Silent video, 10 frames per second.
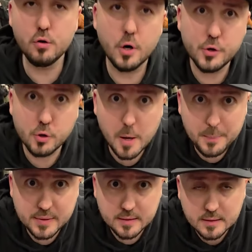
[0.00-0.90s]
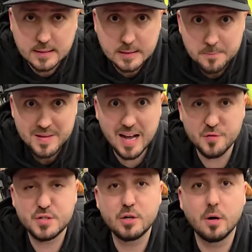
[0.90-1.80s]
or your opponent
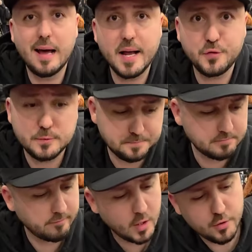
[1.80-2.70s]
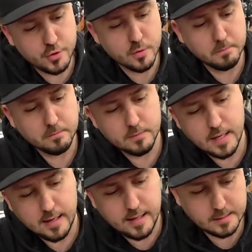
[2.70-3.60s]
have 0 life,
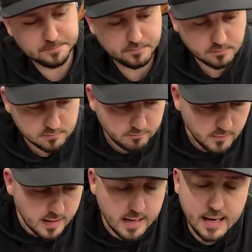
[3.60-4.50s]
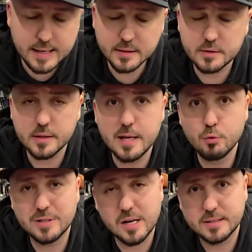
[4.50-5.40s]
and he
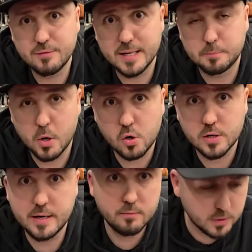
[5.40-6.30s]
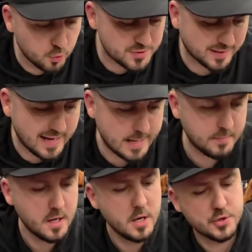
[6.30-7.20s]
would activate blocker, he will lose the game.
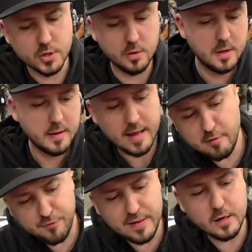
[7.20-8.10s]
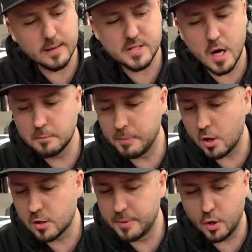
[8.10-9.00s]
So everything gets
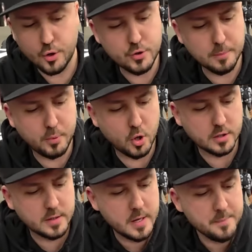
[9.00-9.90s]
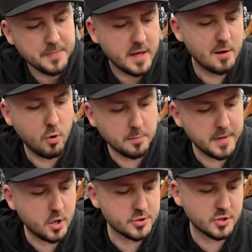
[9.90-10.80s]
unblockable on your board. He won
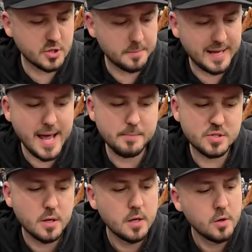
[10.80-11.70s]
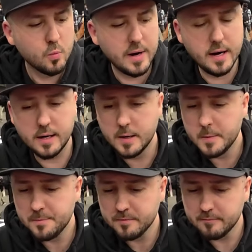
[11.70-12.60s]
me also some games where
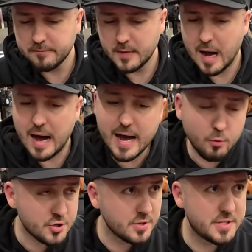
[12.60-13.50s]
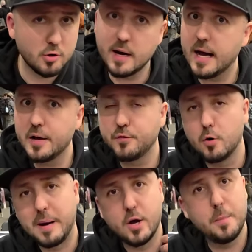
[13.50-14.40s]
I was on 0 life
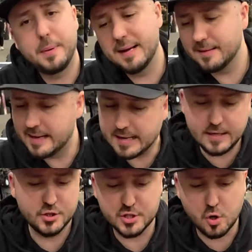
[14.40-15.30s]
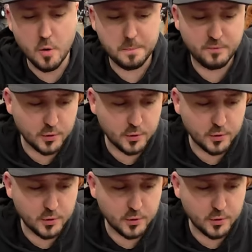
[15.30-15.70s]
or my opponent, and I can just go for